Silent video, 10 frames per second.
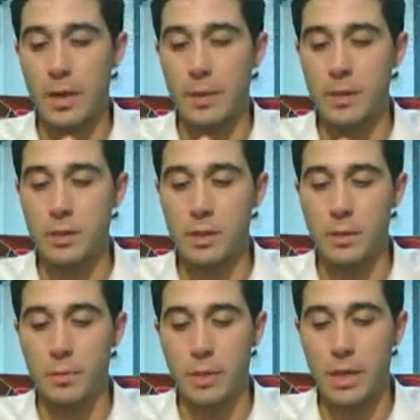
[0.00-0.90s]
I'm actually going
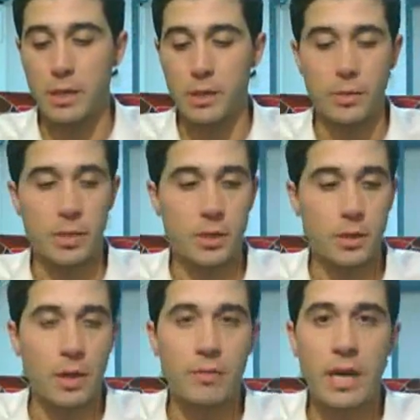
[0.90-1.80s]
to apply a little bit
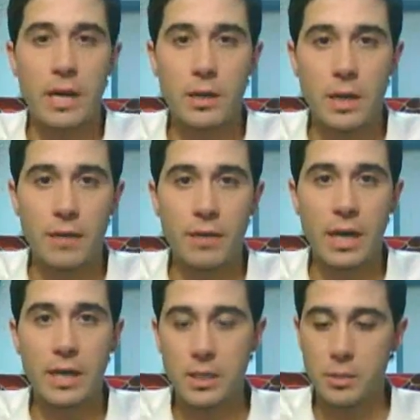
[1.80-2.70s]
here. I've
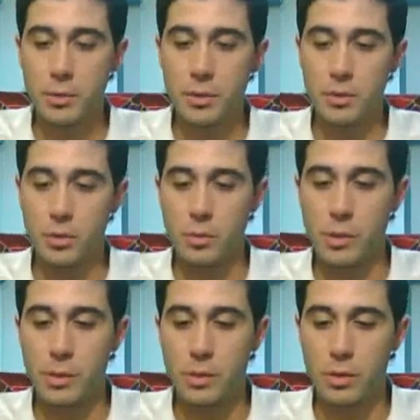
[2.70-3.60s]
had experience with
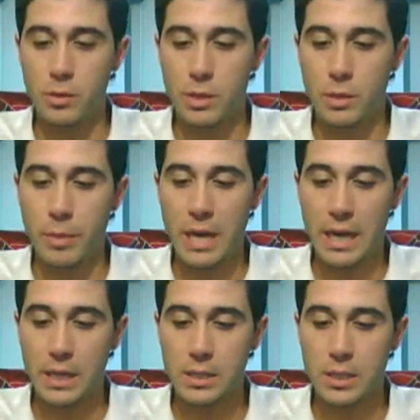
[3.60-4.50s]
BB cream in the
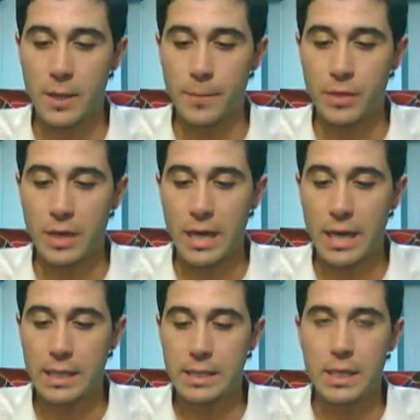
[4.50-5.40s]
past,
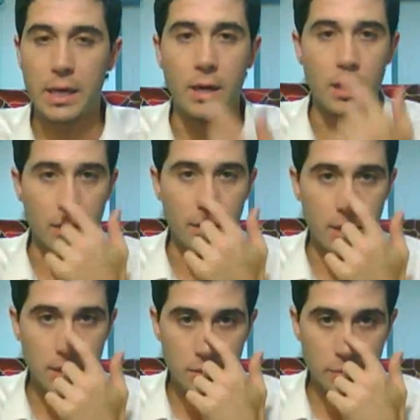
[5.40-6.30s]
and
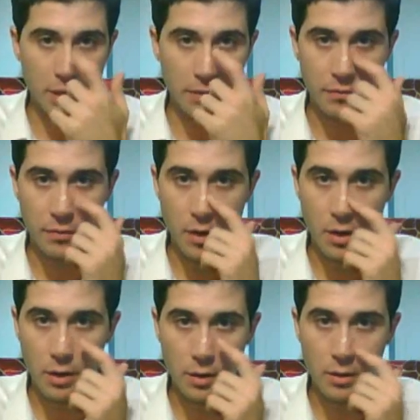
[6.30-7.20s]
this by
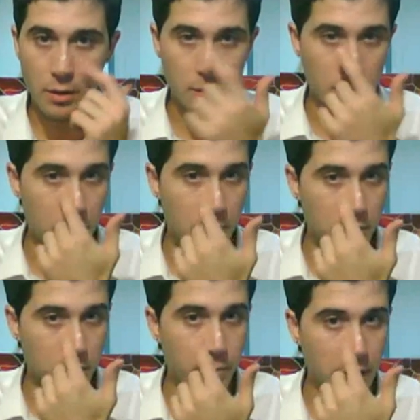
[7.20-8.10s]
far,
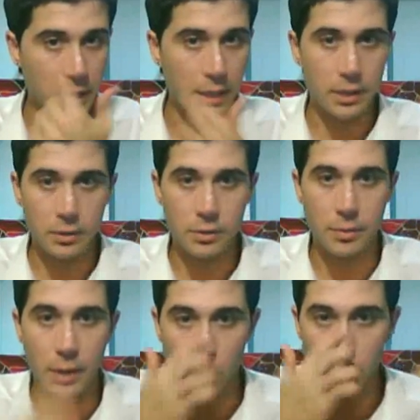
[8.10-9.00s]
apply a little to
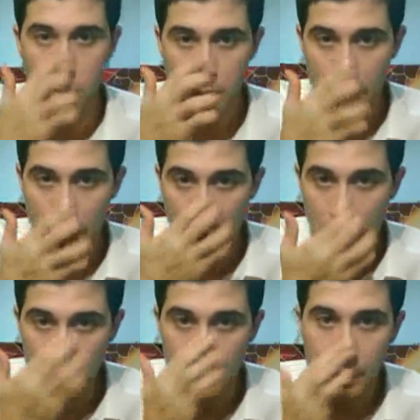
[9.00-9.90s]
my
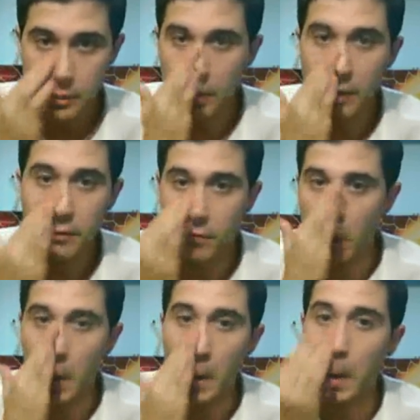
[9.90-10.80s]
nose. This by
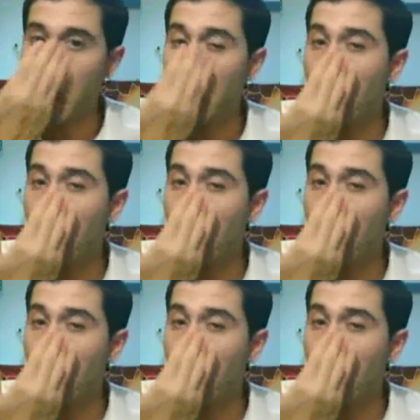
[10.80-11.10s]
far